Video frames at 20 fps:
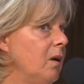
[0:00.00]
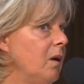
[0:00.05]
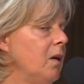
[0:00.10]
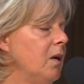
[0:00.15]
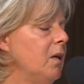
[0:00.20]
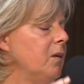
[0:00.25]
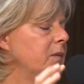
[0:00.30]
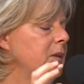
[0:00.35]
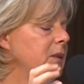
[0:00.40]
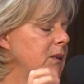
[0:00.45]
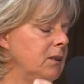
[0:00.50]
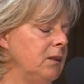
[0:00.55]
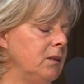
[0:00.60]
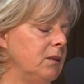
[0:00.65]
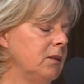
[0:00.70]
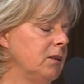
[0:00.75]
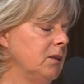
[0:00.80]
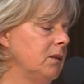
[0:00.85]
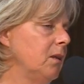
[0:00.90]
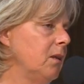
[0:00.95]
I have
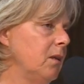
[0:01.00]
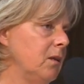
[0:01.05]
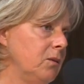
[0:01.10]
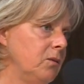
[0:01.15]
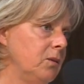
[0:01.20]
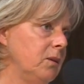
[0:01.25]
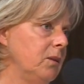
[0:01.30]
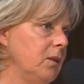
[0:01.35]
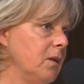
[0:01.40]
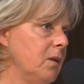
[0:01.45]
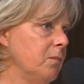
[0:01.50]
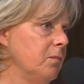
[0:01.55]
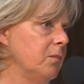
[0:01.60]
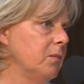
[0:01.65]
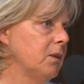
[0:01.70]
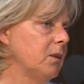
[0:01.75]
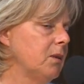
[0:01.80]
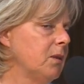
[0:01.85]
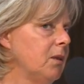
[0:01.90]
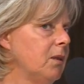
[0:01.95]
seen this 100
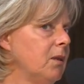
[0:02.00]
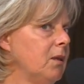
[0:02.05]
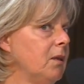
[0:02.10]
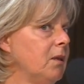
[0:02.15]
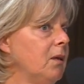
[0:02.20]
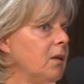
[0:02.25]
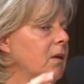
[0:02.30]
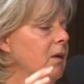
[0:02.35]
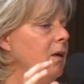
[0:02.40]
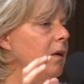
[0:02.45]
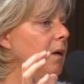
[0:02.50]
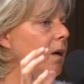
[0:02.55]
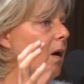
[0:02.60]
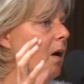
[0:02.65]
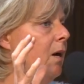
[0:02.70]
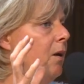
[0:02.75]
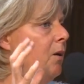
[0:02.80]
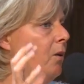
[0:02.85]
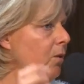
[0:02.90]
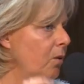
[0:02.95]
times.
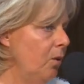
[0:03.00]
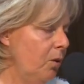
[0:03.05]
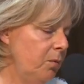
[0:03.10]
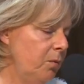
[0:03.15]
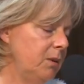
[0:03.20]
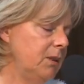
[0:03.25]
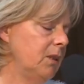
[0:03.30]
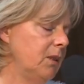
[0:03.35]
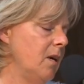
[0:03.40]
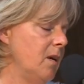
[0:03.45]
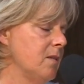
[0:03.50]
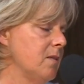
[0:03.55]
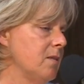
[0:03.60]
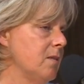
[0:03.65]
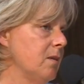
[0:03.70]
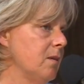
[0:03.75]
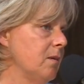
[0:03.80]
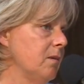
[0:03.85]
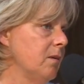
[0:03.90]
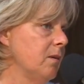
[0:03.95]
I know it's
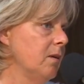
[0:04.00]
cancer."